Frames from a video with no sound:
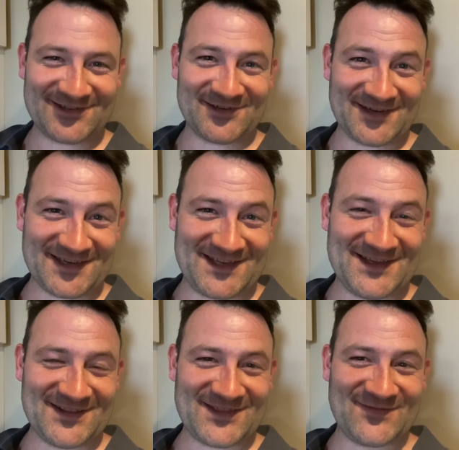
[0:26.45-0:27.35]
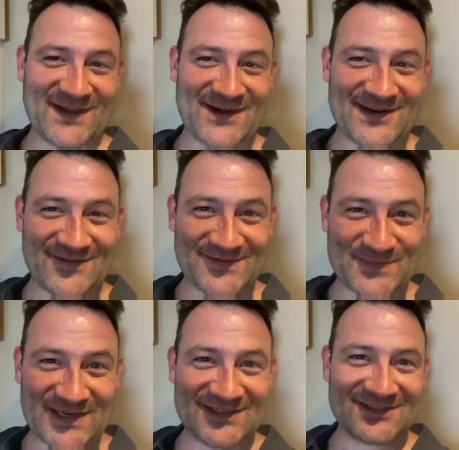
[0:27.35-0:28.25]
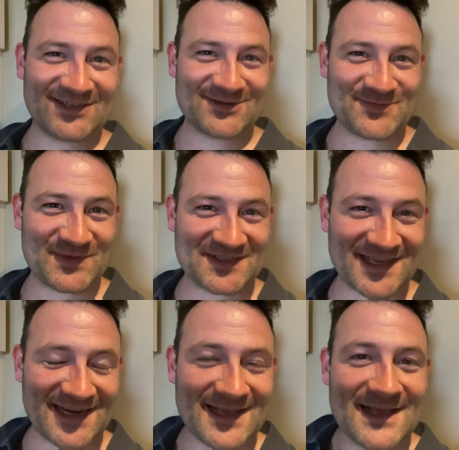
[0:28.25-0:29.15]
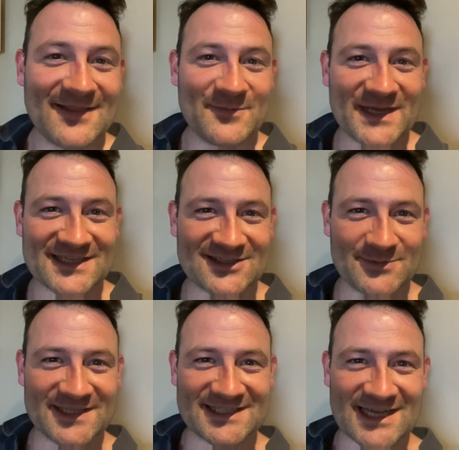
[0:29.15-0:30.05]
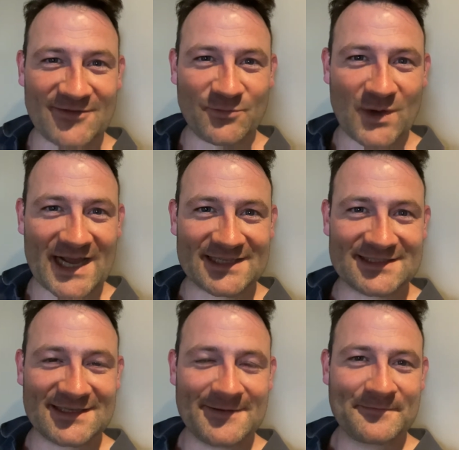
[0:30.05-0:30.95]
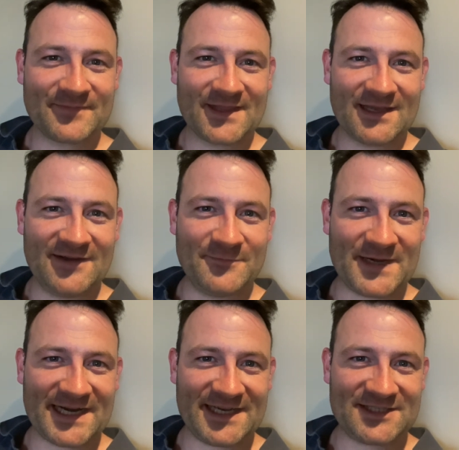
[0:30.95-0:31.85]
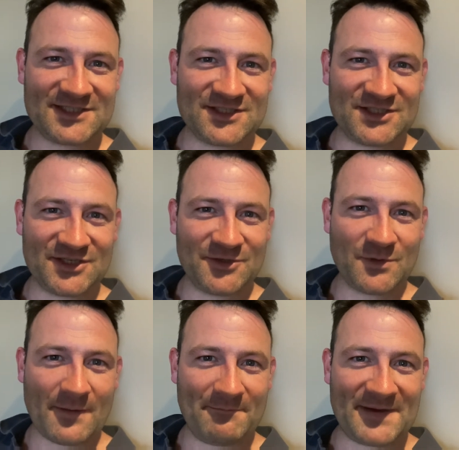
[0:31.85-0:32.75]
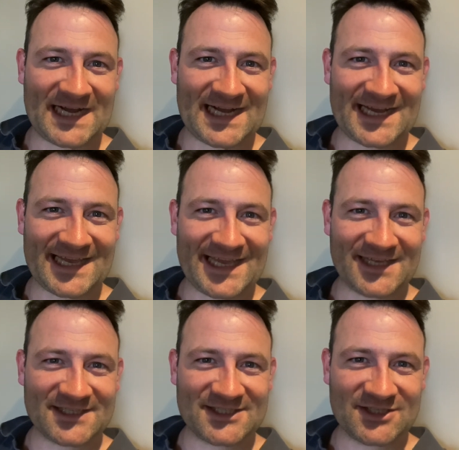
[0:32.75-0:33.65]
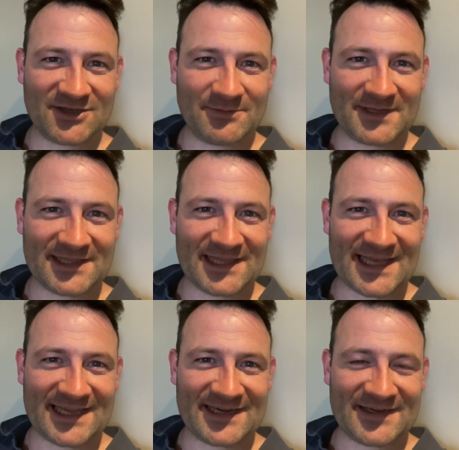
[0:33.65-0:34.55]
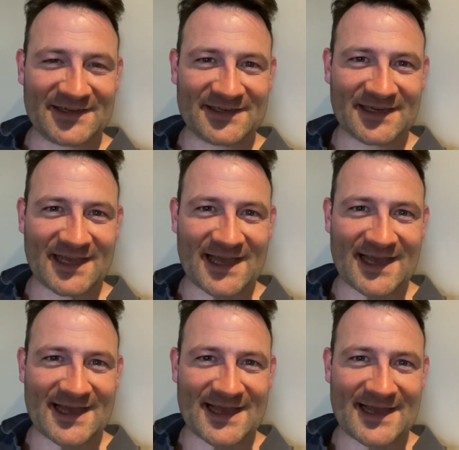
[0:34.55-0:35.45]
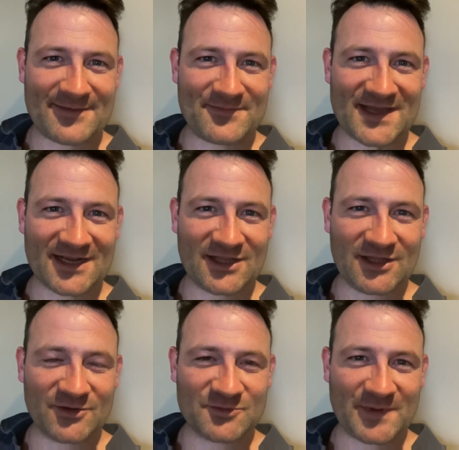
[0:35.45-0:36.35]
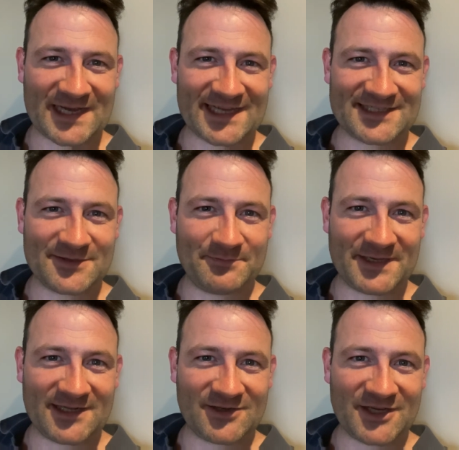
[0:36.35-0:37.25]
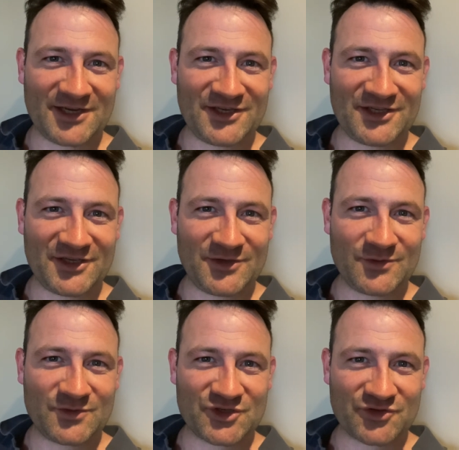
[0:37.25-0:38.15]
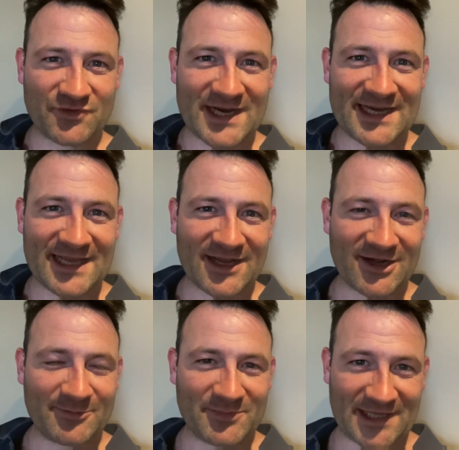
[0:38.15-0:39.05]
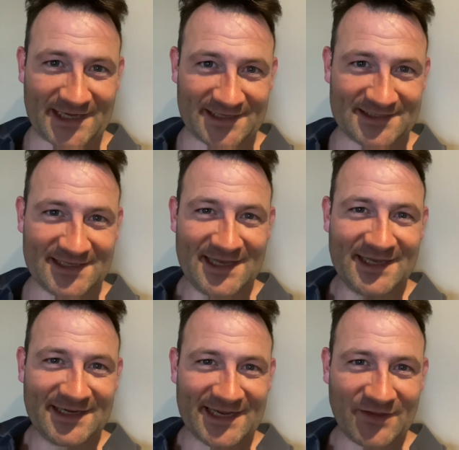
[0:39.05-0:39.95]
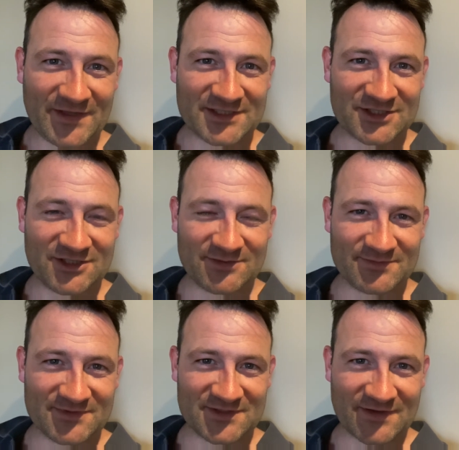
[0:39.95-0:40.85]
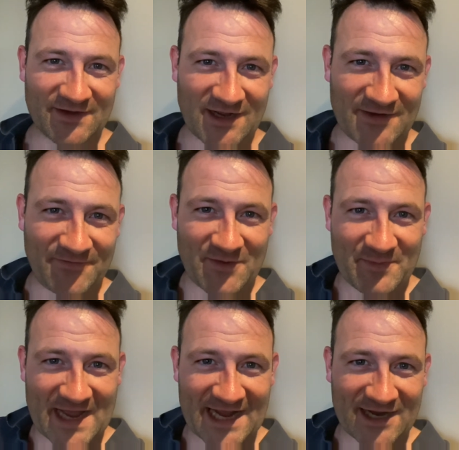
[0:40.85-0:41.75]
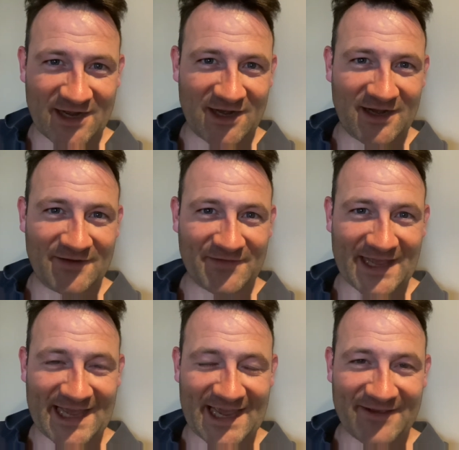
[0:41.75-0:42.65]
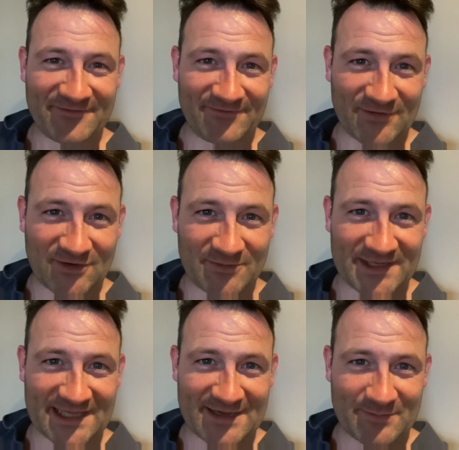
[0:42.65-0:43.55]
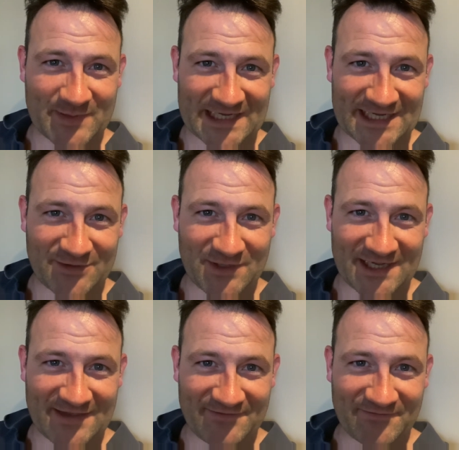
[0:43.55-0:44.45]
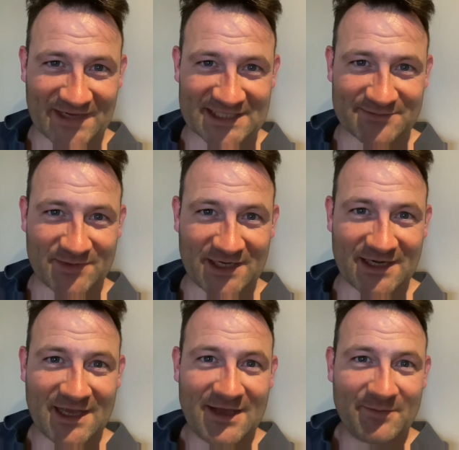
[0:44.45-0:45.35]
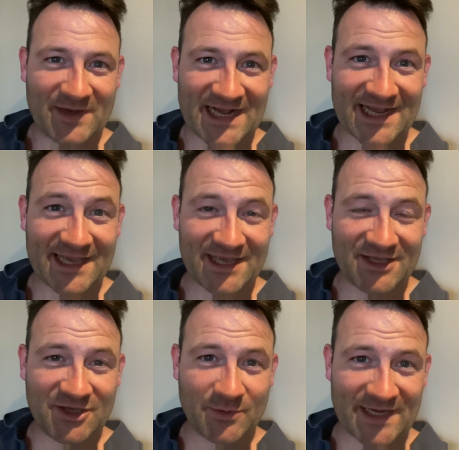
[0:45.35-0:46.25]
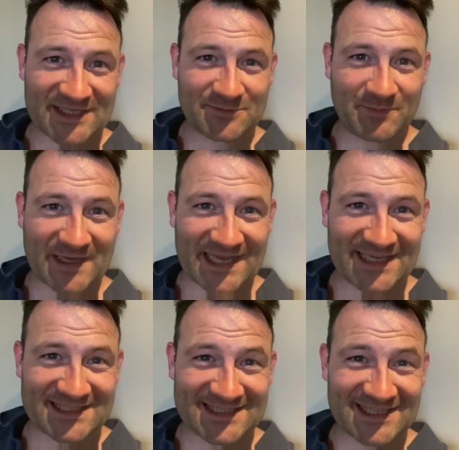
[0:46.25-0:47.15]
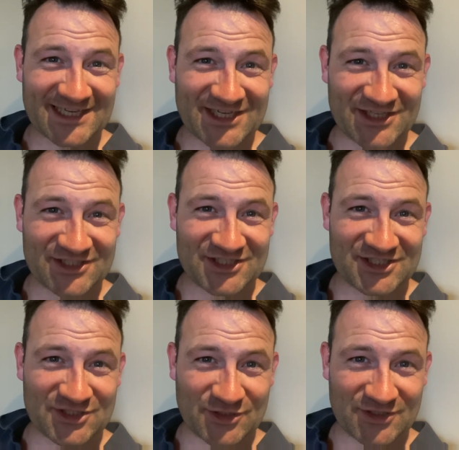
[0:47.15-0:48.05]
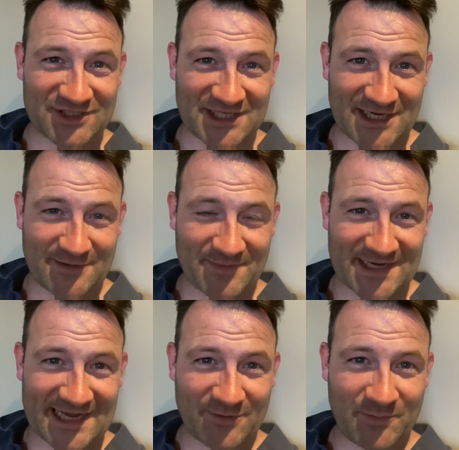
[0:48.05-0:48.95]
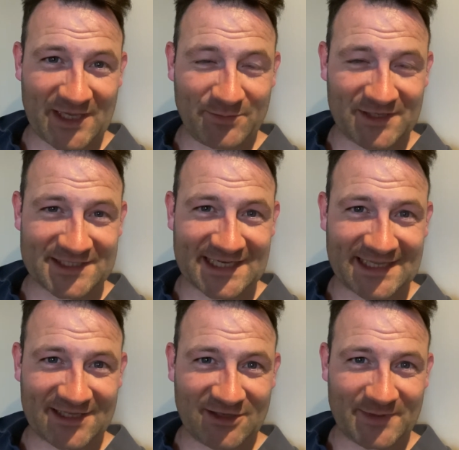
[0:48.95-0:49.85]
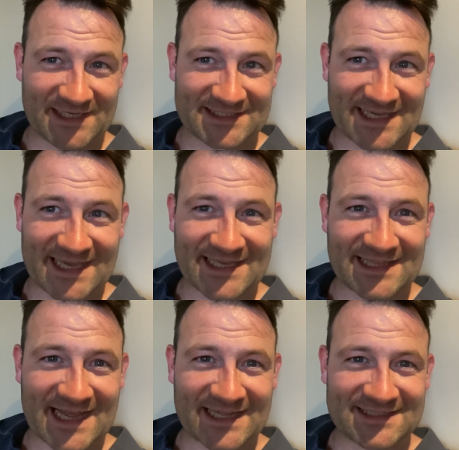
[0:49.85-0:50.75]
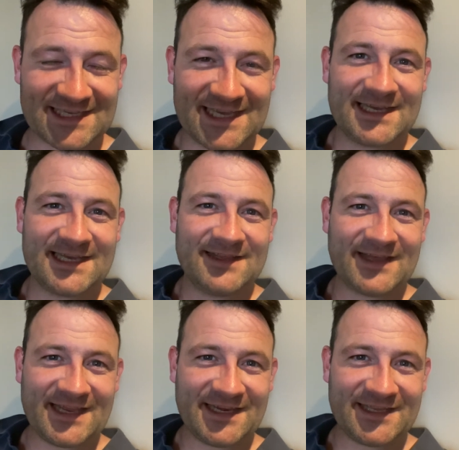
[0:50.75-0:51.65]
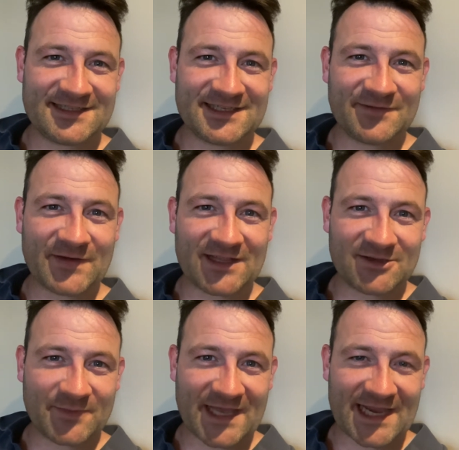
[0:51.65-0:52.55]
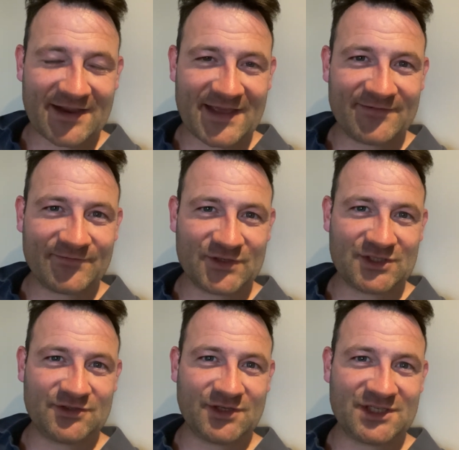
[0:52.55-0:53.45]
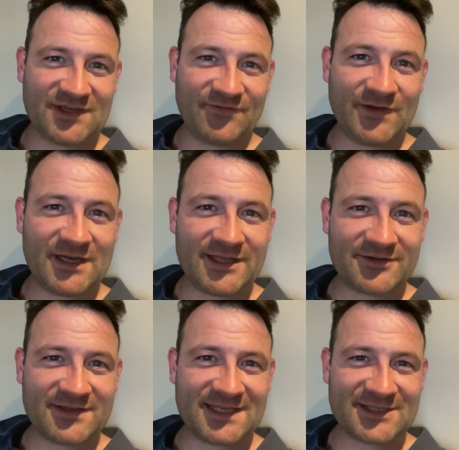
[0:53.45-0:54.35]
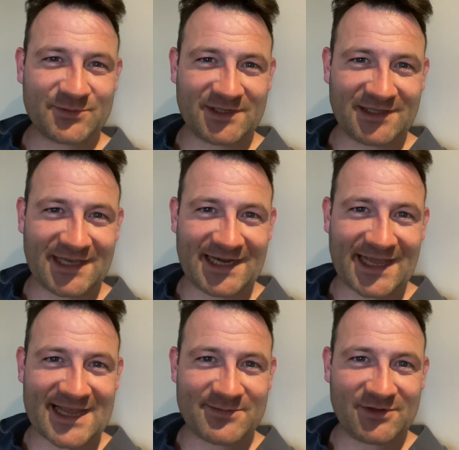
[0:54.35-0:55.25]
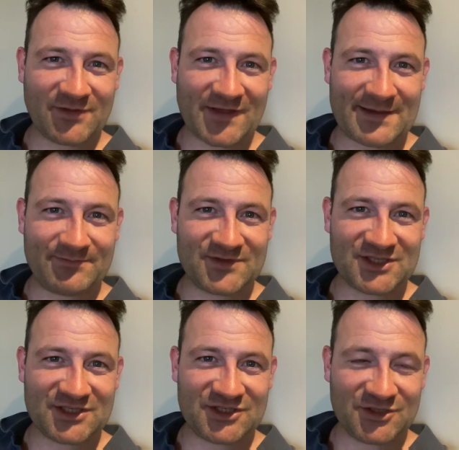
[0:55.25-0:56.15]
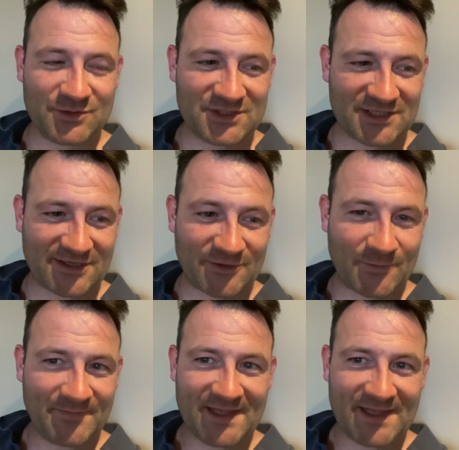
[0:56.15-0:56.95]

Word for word: Couldn't figure out the point to the compass then. The biggest club in the southwest have managed to buy some land um, close by to build a new training complex. Now, this comes off the back of a £4 million investment by a US-based consortium. Now, people inside the club are saying that they need to develop their infrastructure further and this will enable them to do so.